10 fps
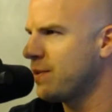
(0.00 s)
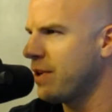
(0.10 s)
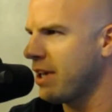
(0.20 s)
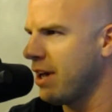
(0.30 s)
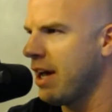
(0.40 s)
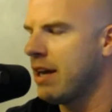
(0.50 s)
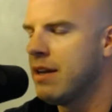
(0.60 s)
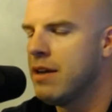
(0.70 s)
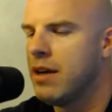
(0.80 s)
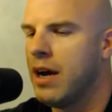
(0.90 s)
That's what he got.
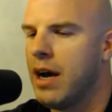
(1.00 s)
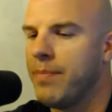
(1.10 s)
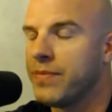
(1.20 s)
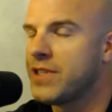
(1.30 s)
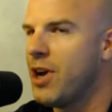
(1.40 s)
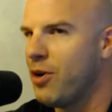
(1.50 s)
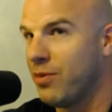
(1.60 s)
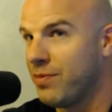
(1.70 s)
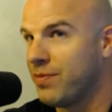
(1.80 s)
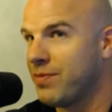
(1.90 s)

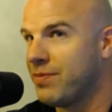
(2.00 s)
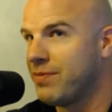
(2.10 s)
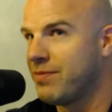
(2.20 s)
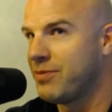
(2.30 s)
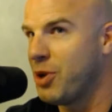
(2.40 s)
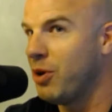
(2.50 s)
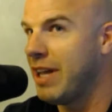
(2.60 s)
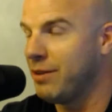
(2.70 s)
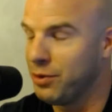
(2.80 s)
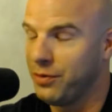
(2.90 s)
So don't
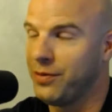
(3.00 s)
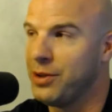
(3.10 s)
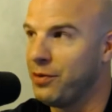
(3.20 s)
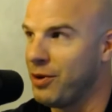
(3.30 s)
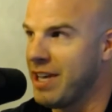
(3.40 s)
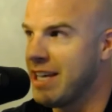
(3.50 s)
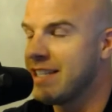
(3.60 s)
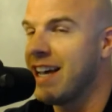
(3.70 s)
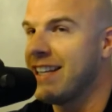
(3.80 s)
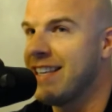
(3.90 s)
let Lou fool you.
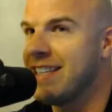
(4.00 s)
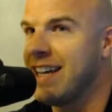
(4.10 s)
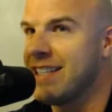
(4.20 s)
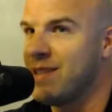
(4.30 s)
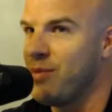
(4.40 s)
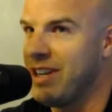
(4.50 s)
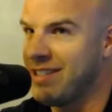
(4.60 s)
He's got